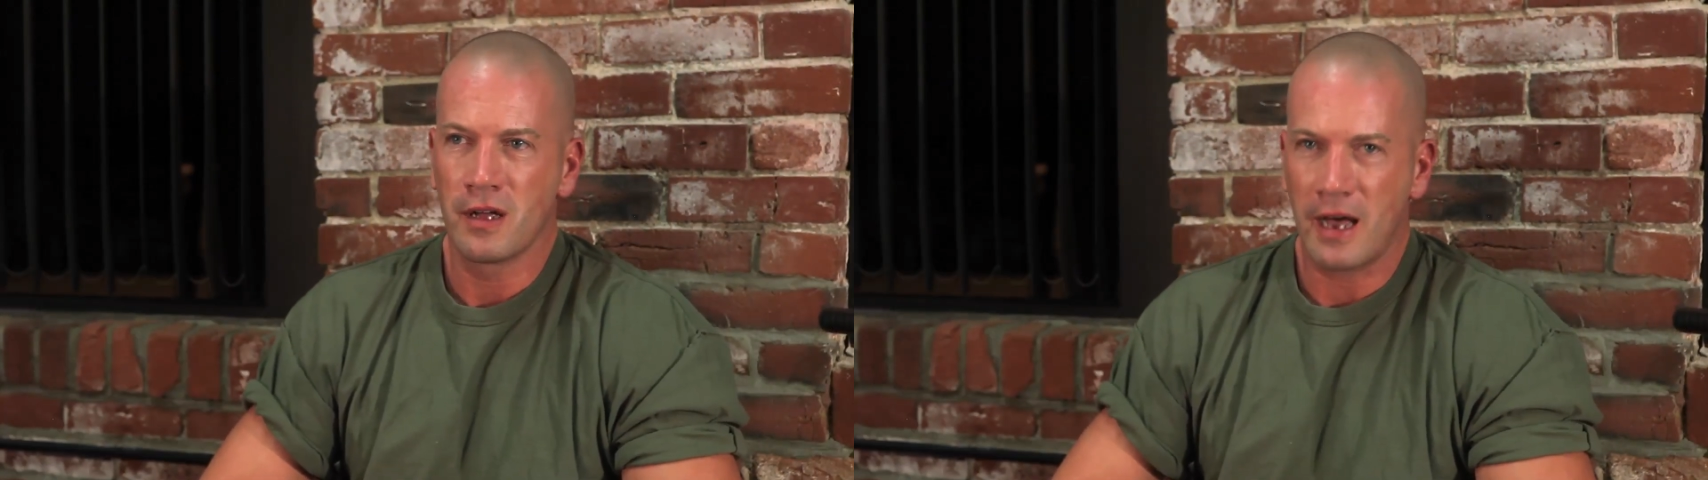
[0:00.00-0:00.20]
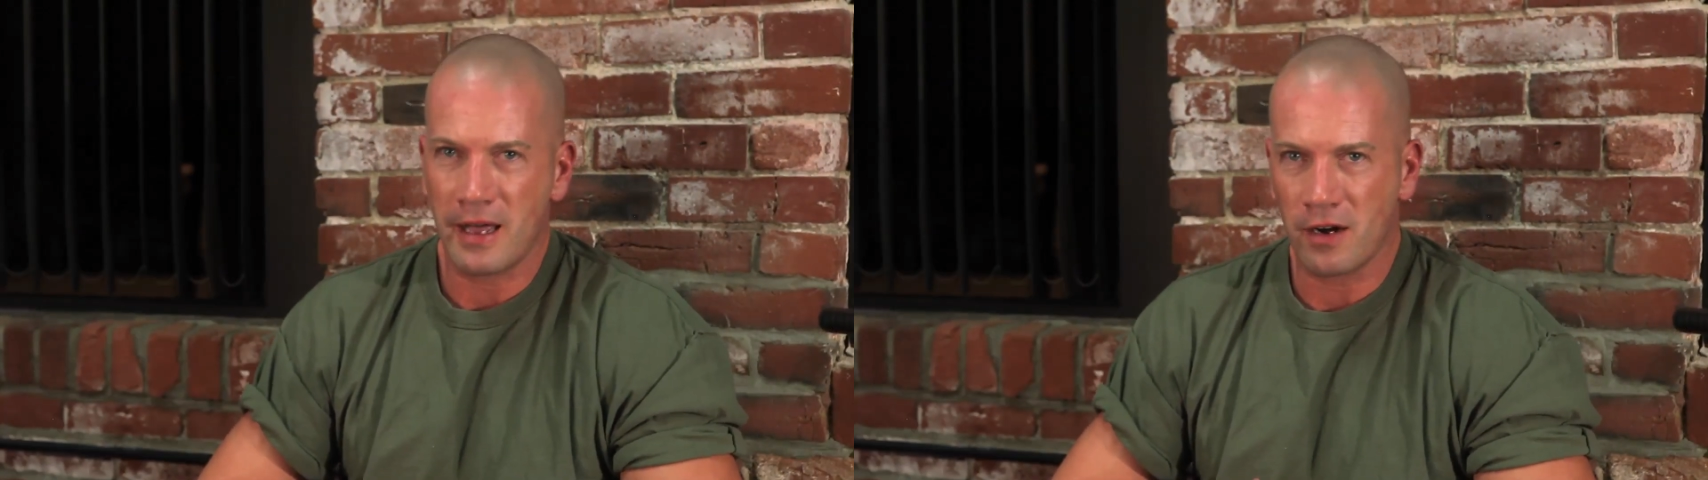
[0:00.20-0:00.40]

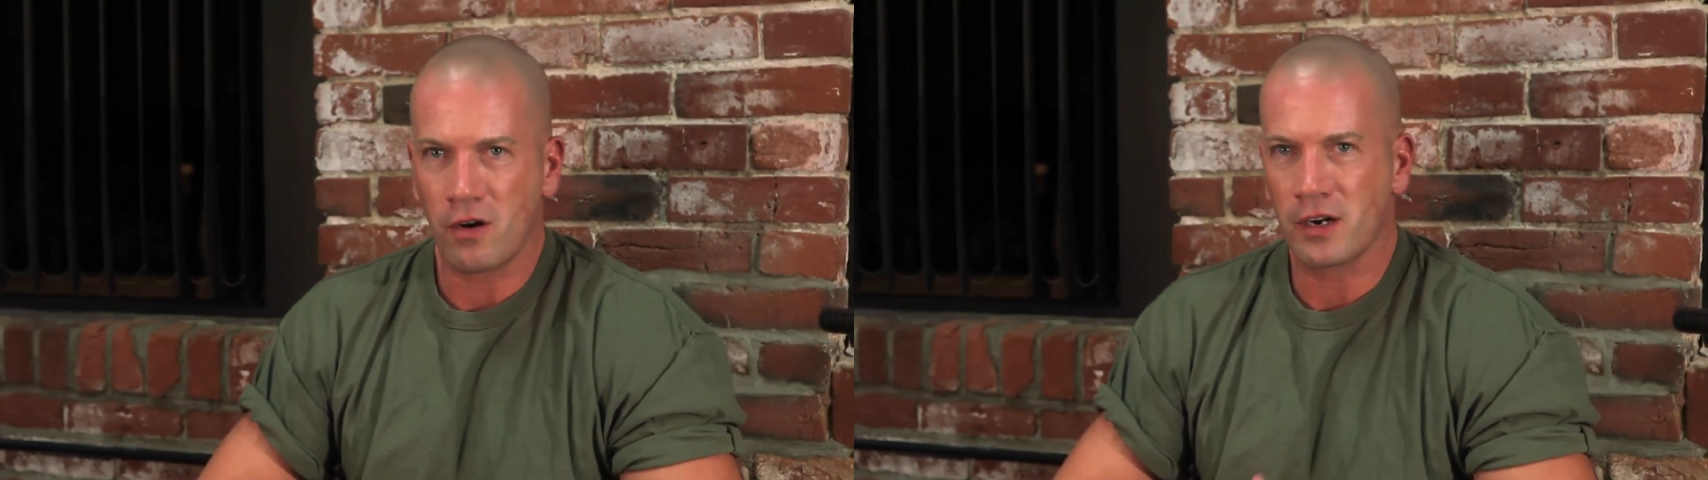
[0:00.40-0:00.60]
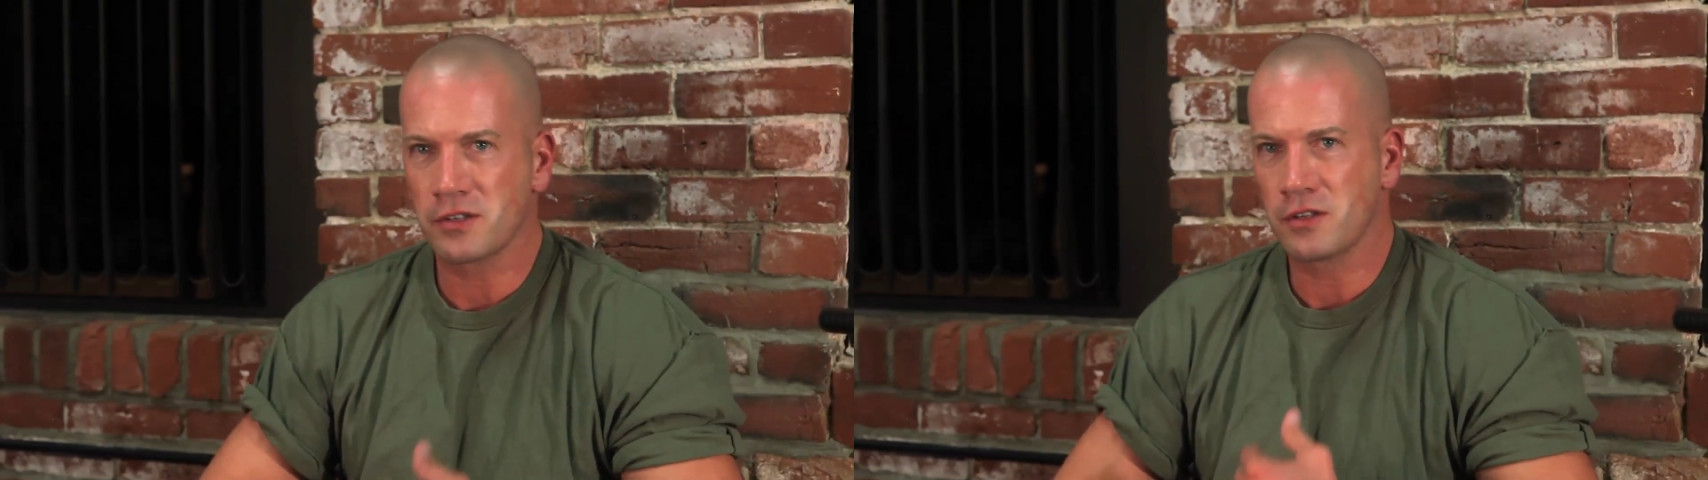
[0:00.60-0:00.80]
I had an
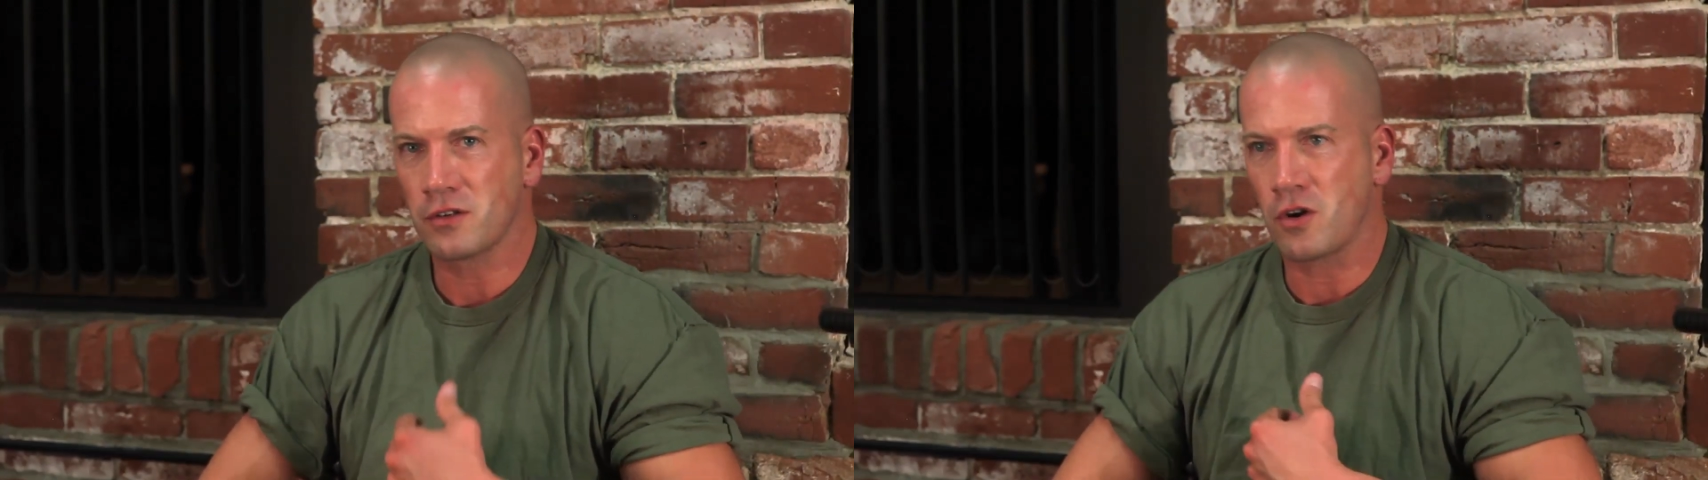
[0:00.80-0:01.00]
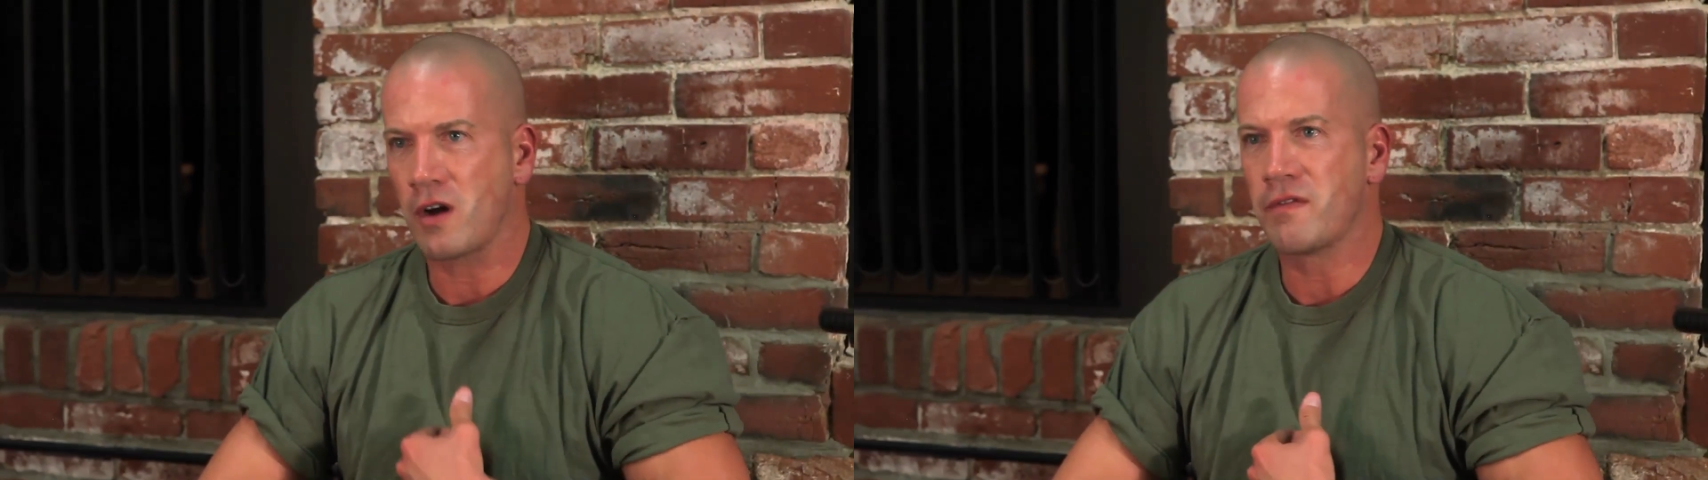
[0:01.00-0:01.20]

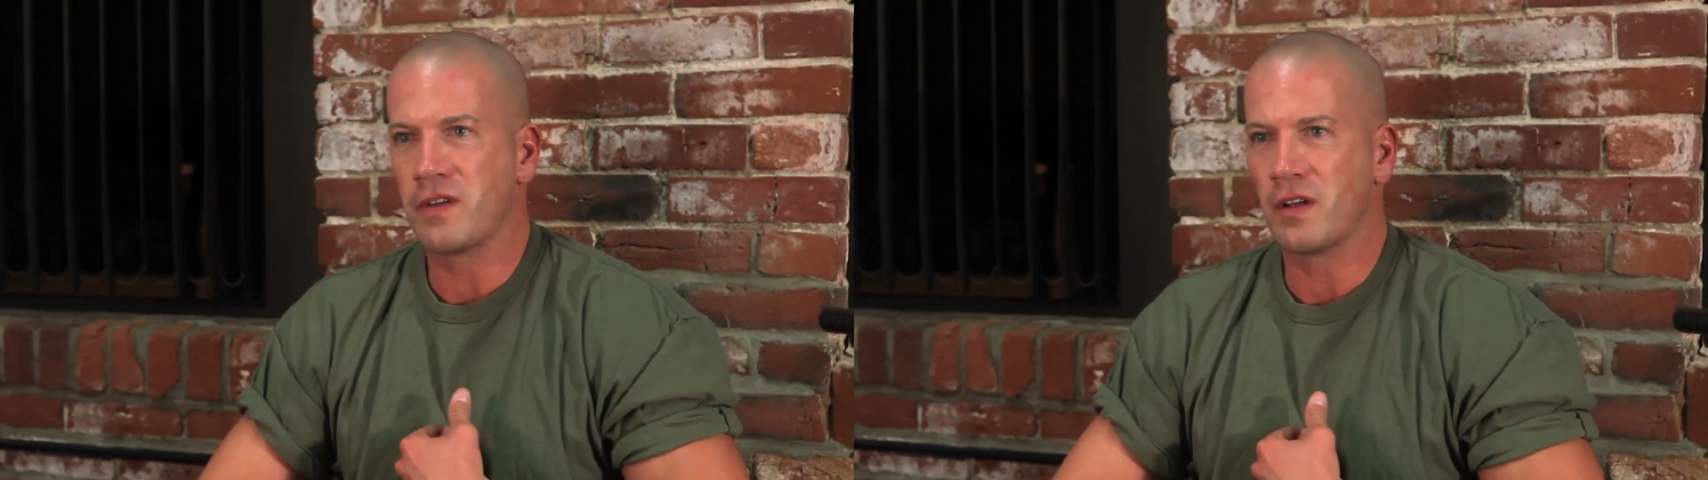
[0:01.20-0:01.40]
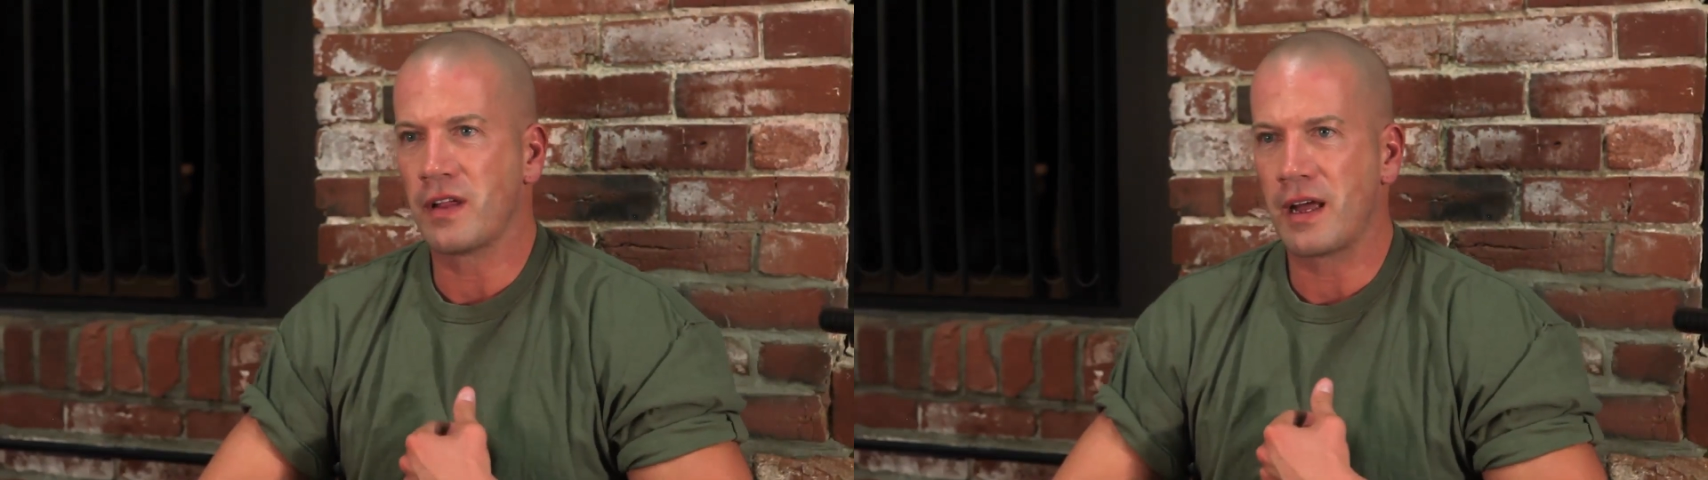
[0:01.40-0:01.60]
honest God
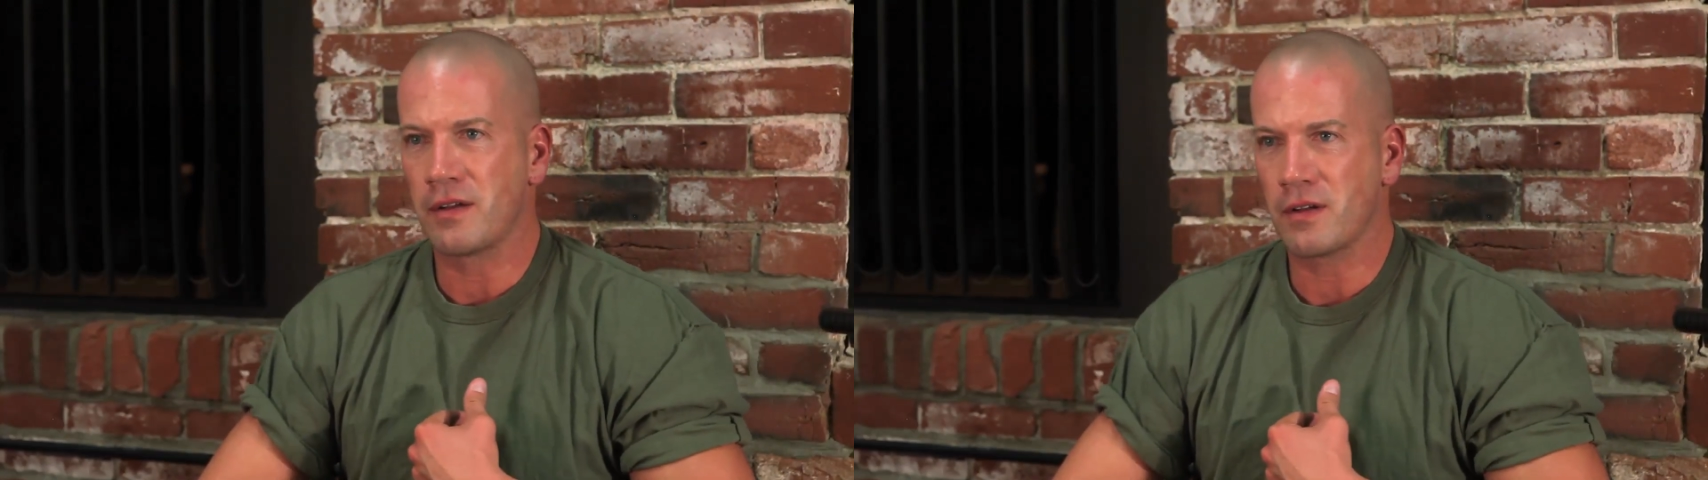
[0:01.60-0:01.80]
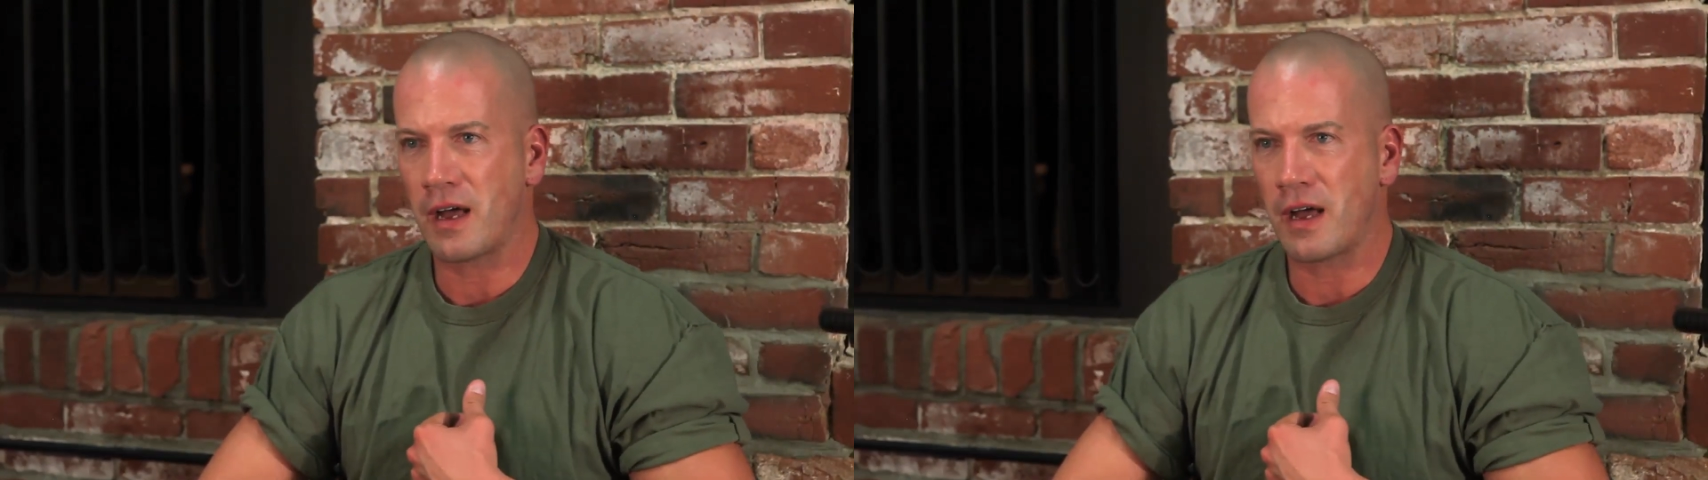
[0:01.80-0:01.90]
feel that